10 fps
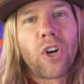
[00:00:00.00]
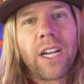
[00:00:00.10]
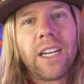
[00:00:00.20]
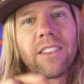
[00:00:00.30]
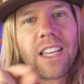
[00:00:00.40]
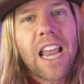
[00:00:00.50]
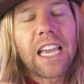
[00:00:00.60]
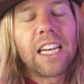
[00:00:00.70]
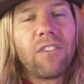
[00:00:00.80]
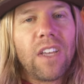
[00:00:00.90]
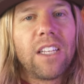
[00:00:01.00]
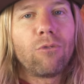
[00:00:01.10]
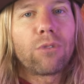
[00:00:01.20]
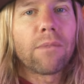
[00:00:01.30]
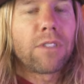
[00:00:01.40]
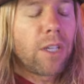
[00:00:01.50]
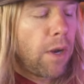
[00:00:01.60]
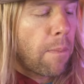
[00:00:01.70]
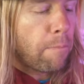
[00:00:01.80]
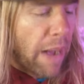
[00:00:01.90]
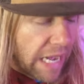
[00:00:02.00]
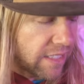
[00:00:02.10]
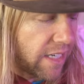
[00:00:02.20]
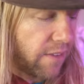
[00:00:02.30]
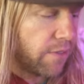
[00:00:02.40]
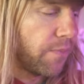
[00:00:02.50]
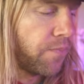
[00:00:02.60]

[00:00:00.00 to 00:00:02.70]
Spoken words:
Turning the negative into something positive.